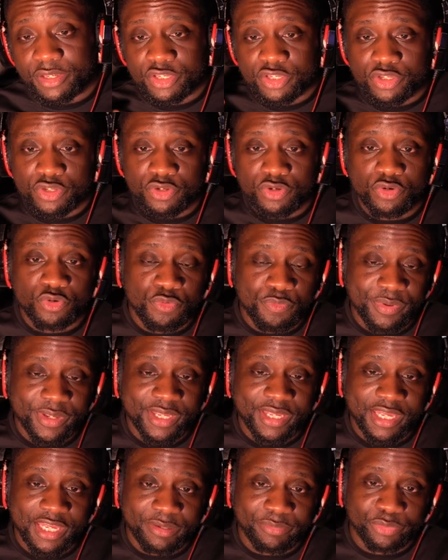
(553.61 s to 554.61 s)
you
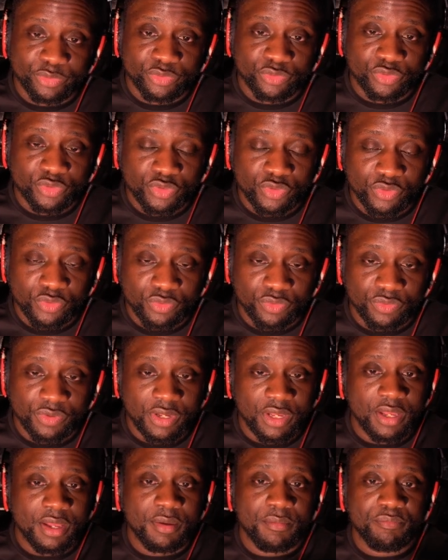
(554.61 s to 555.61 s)
being able to
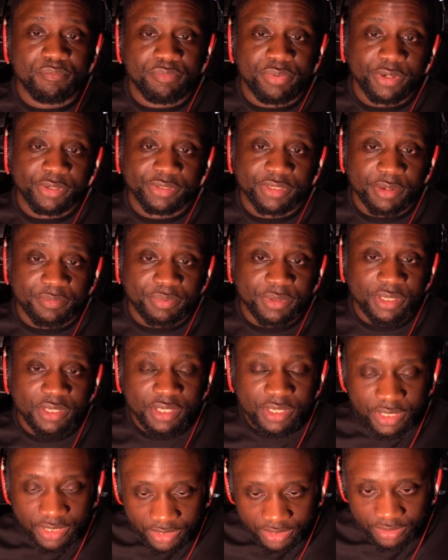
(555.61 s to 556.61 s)
build up
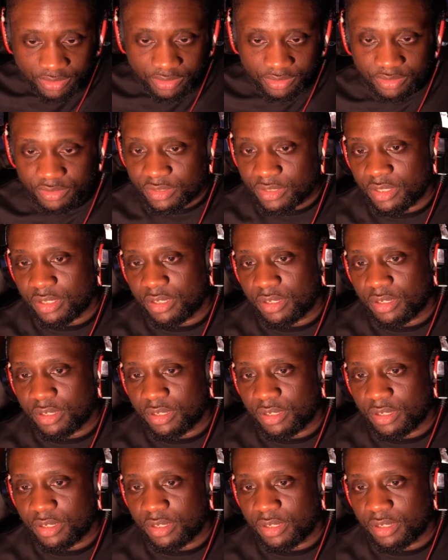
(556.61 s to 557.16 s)
here